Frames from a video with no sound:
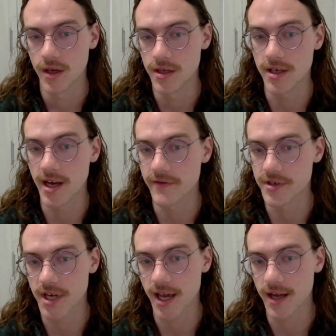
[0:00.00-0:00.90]
You could have a
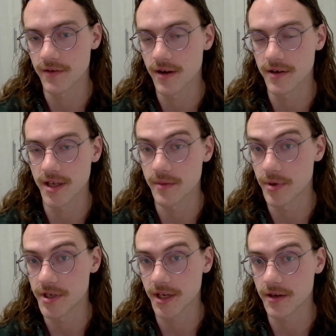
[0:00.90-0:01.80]
chat around a
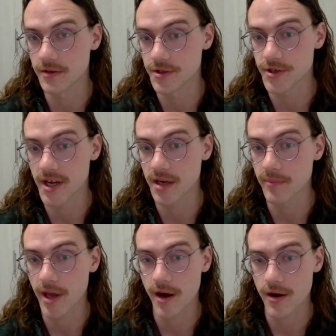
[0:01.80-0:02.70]
particular trading
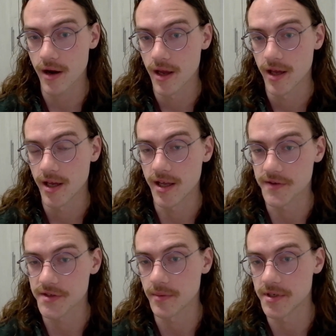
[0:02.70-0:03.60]
pair, and
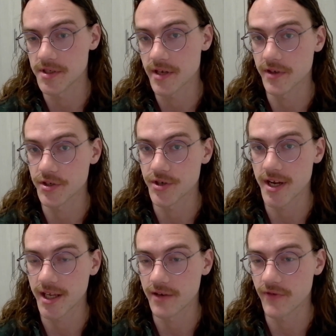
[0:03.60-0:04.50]
if someone is giving
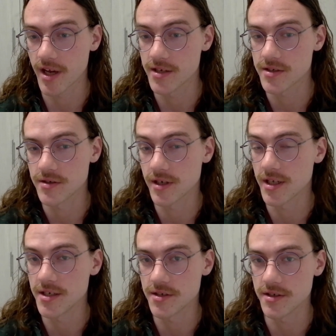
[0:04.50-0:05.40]
trading advice, you can
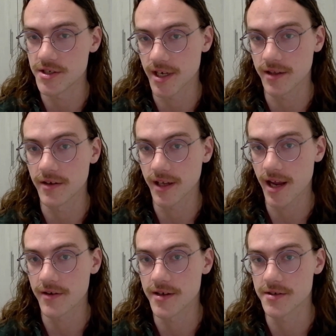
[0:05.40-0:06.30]
easily check their
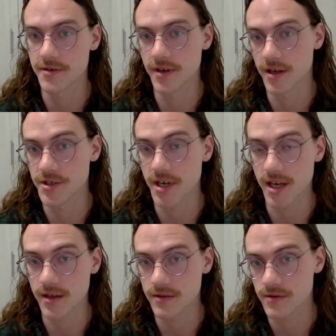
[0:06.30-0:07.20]
account history
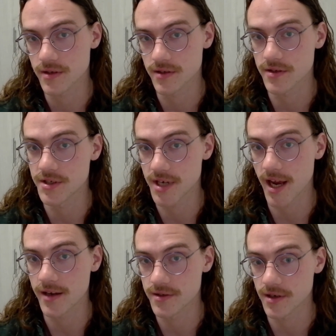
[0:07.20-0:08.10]
on-chain, since the
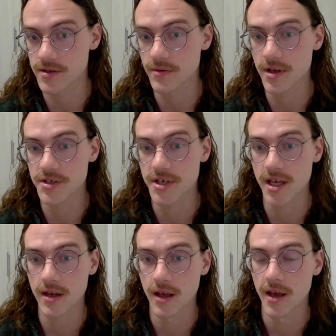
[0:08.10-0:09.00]
chat is also
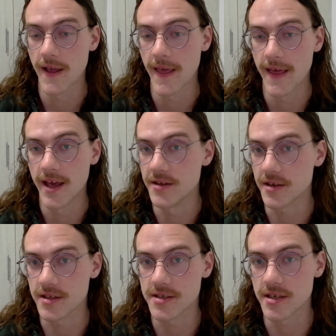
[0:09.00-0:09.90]
on-chain, and you
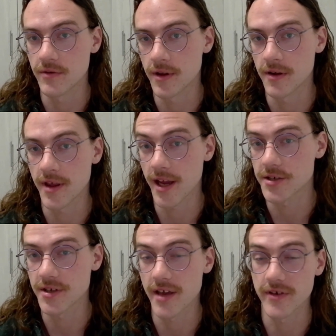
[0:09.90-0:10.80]
can see whether they
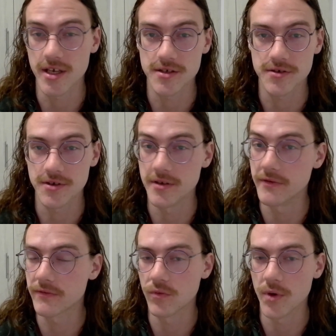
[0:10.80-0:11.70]
actually have a history
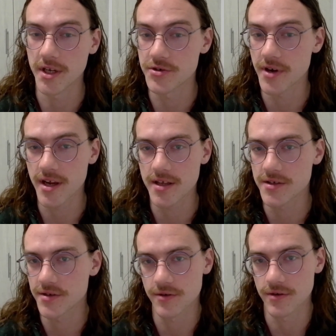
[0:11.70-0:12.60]
of winning
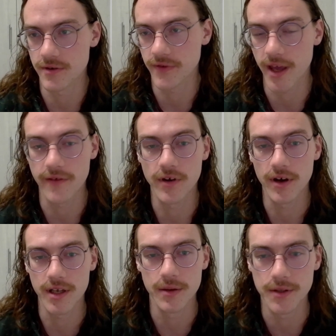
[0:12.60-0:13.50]
trades or if they have no
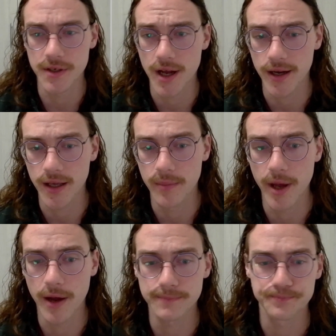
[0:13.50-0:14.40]
idea what they're talking
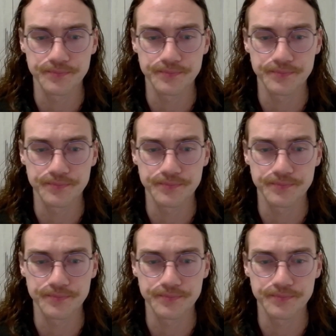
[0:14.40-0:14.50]
about.